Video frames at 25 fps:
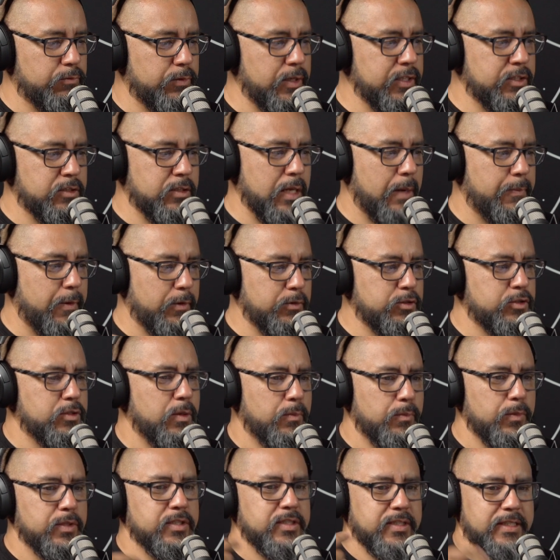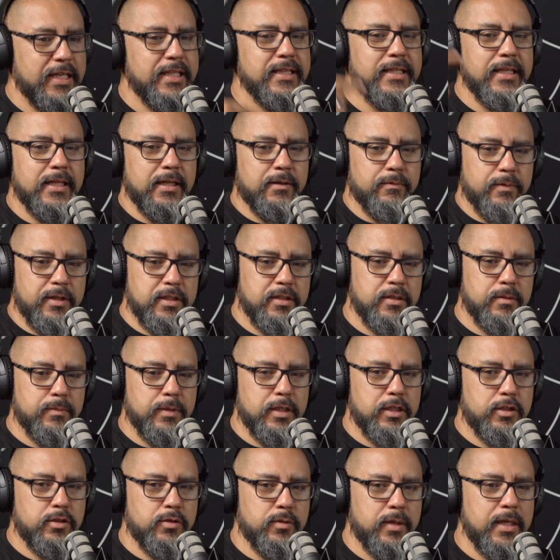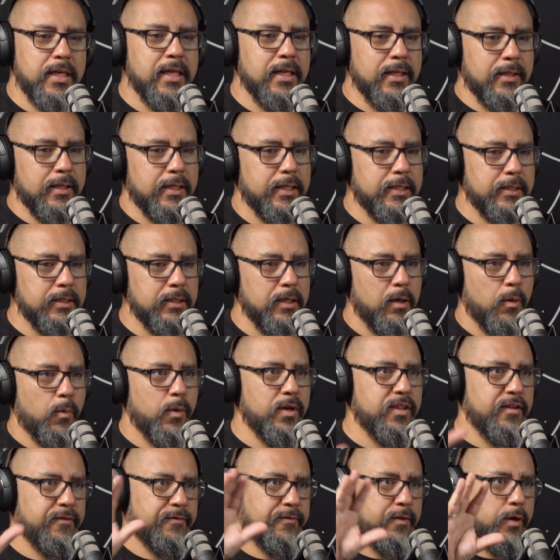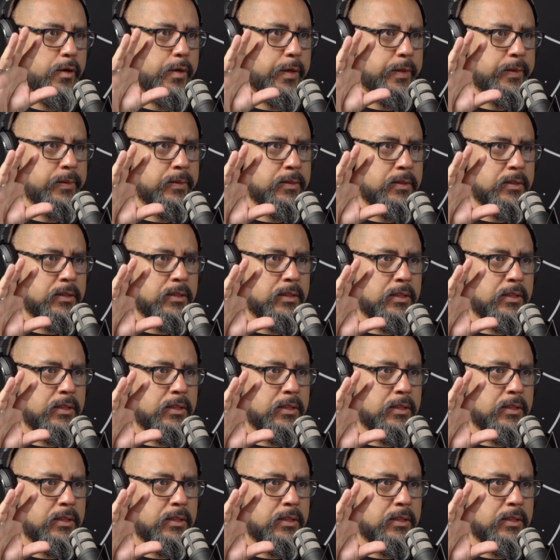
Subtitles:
read about someone sending a resume to England with a photo,